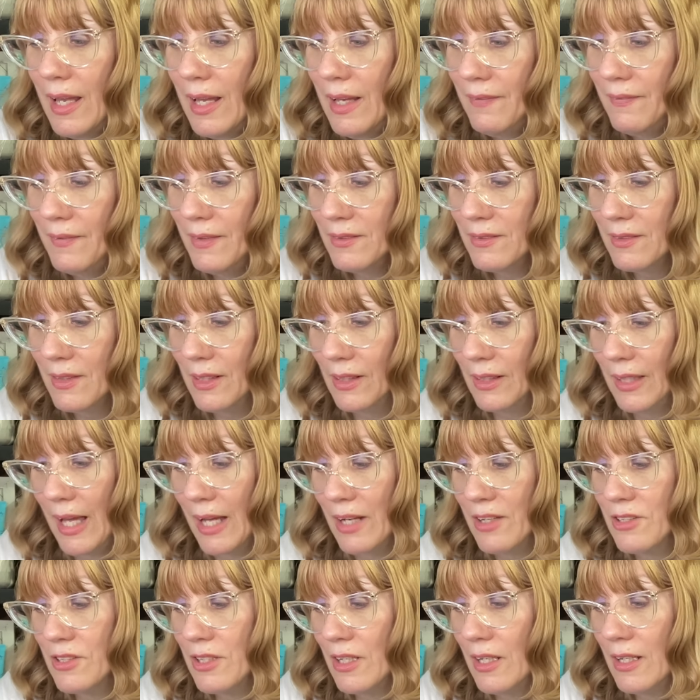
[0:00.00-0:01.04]
in this
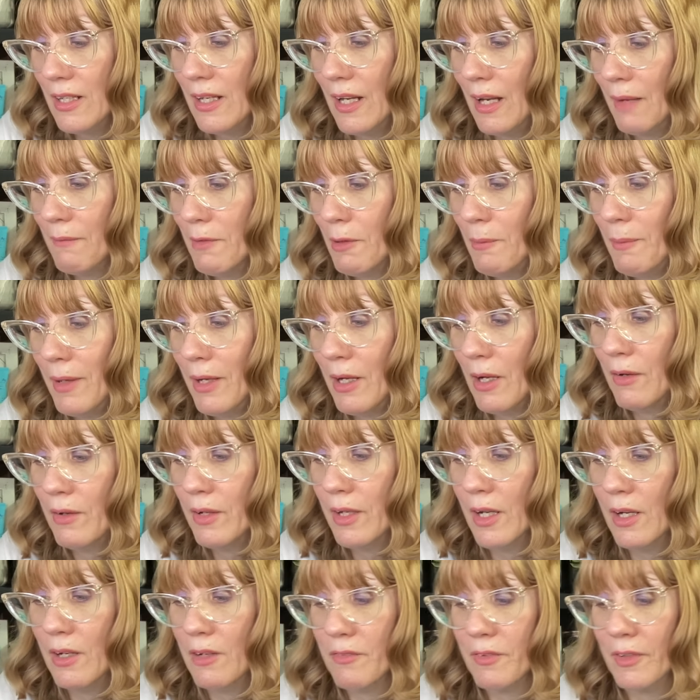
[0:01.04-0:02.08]
collection, and I'm going to be
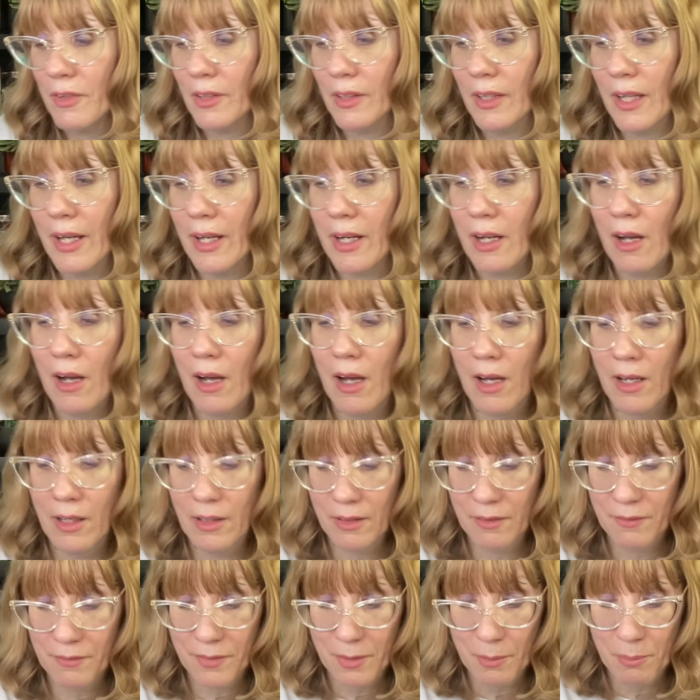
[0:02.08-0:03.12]
going over like
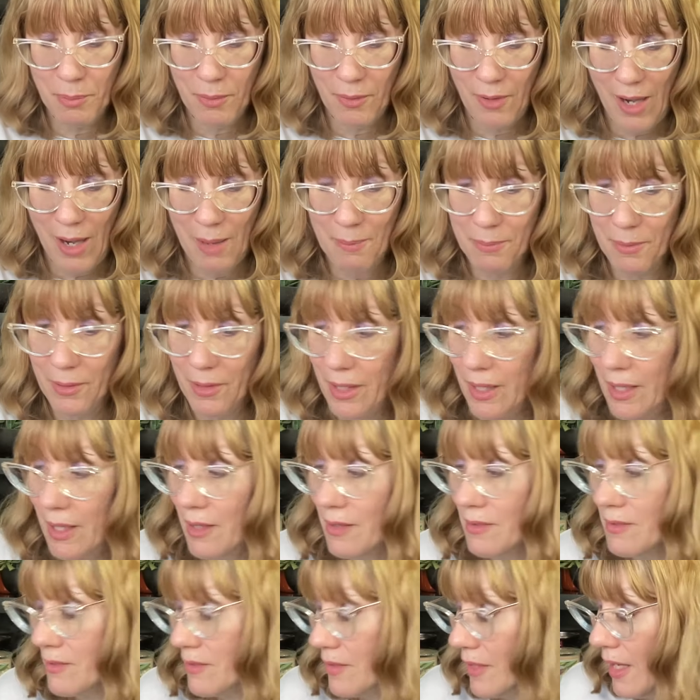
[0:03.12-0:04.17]
all of the
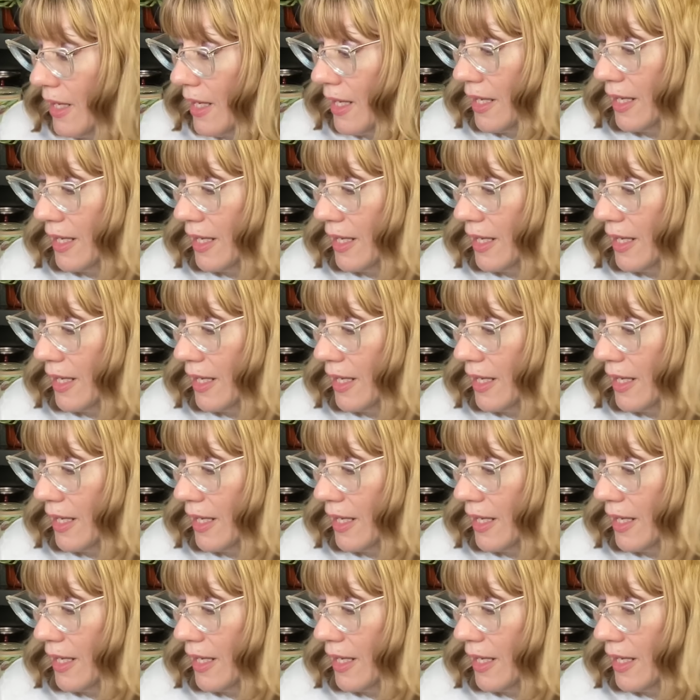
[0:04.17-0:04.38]
properties